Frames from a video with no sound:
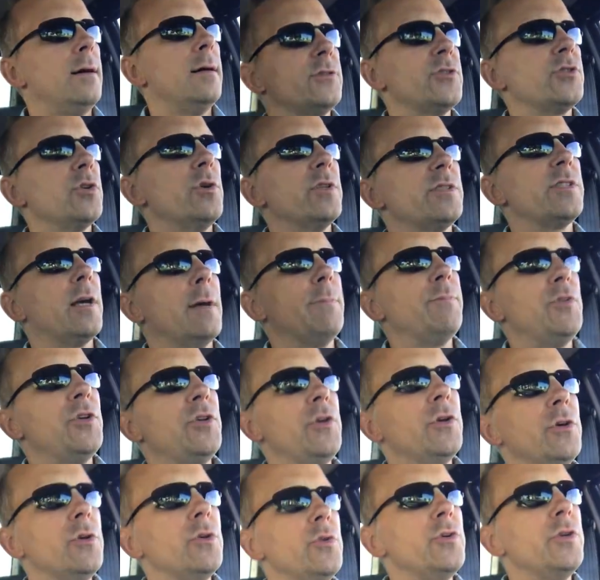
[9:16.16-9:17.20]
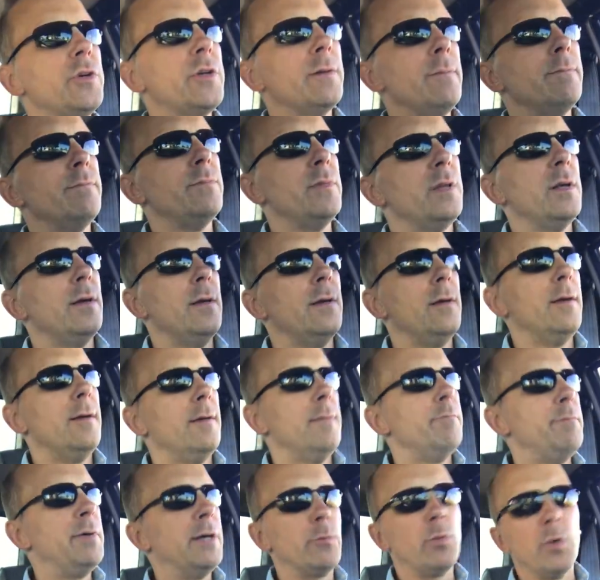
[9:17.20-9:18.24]
So it's up to you. You can
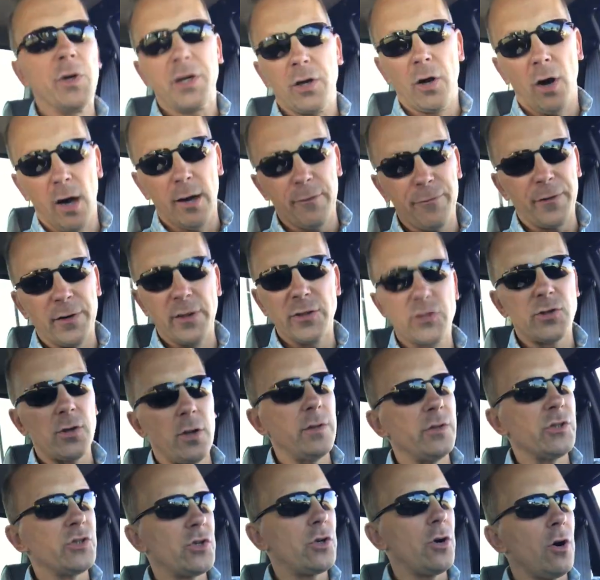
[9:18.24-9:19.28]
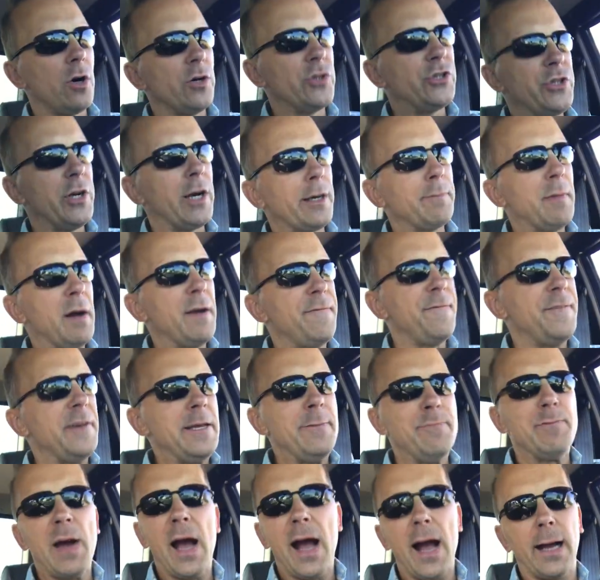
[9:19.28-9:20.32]
bid with confidence on this car. Check my
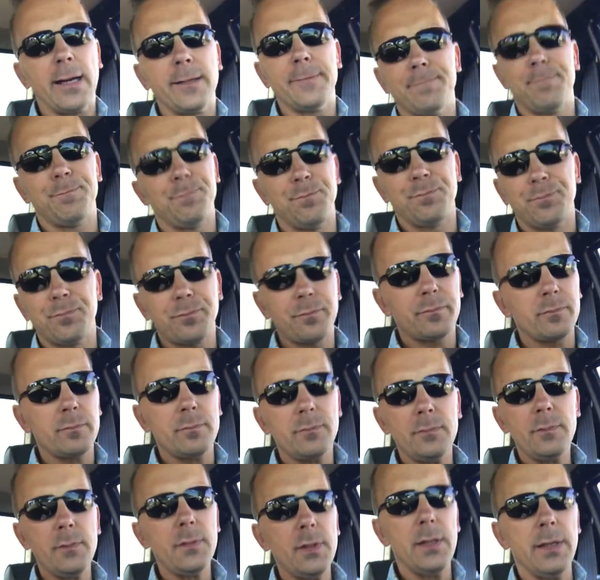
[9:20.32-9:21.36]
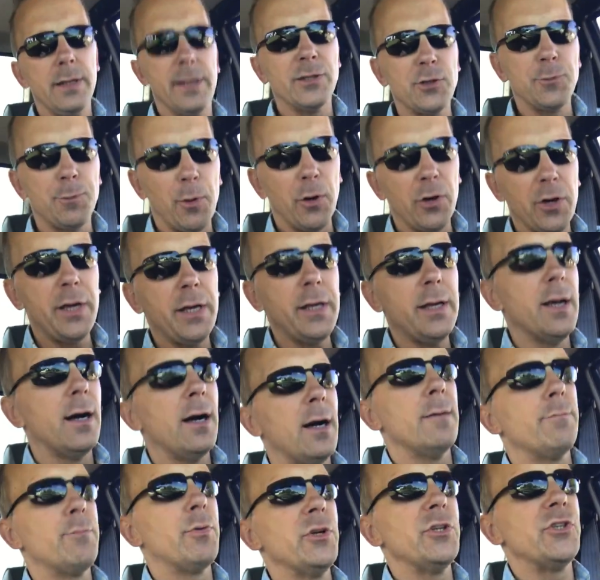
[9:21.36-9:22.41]
feedback. It's pretty
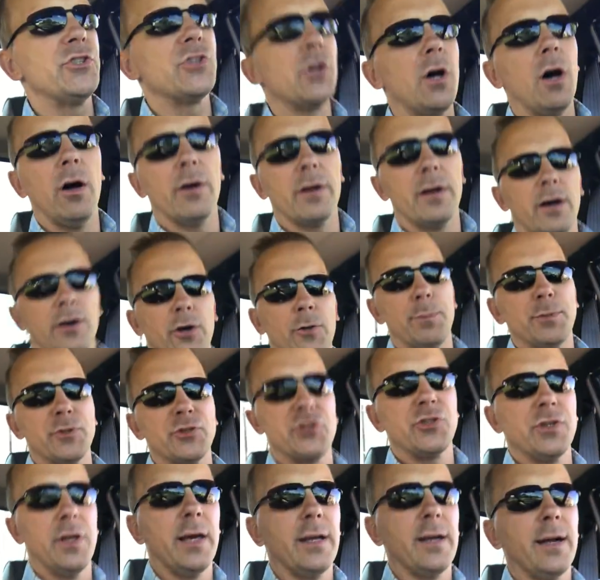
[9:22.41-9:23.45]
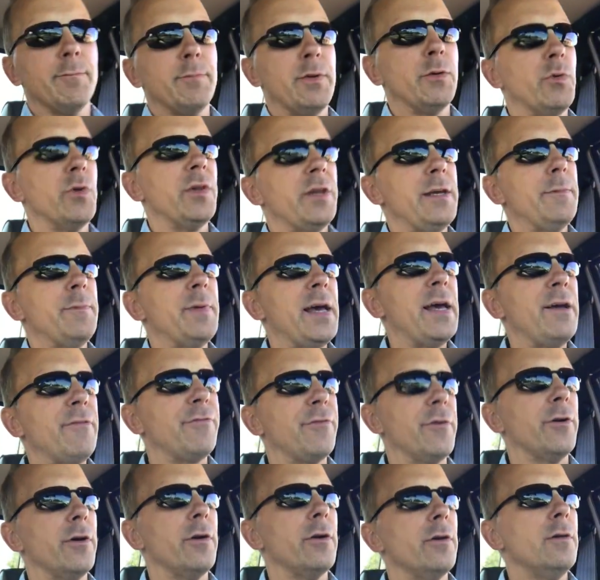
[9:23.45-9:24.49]
solid, 100%. I've been with eBay
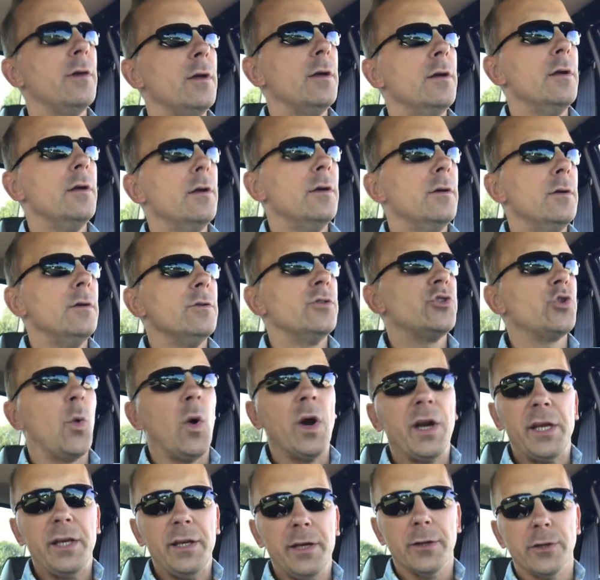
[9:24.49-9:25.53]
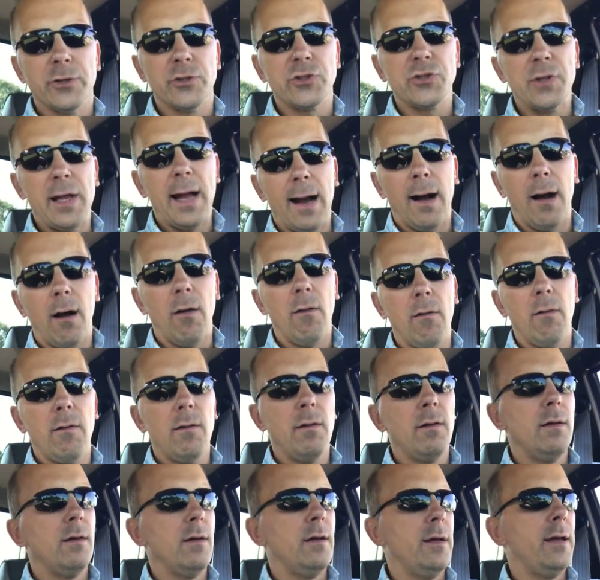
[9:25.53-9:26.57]
for 20 years now,
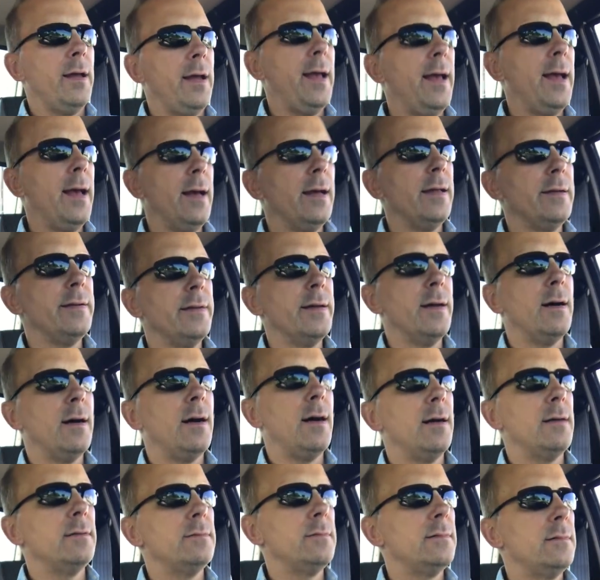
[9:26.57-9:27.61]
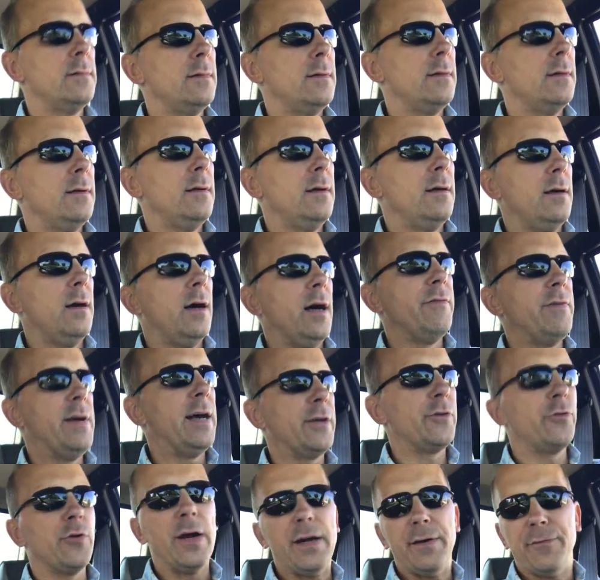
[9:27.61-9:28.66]
and I've
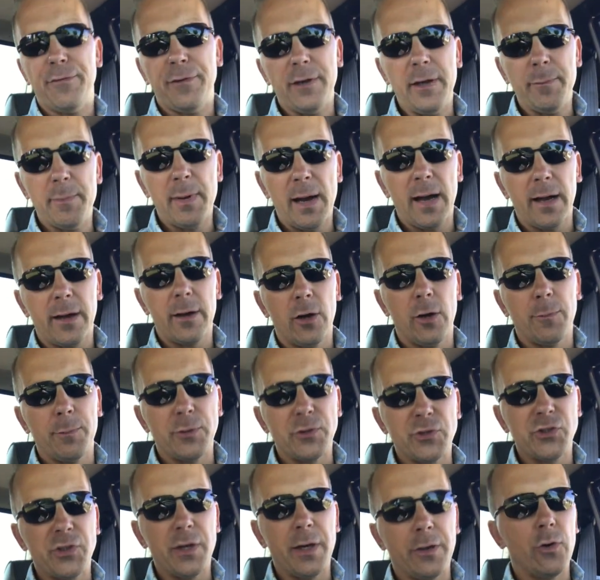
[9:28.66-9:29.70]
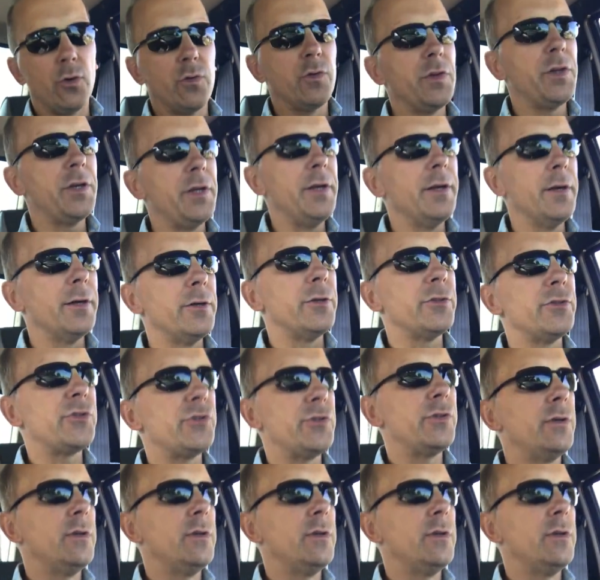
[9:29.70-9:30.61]
had great feedback, 100% over the years.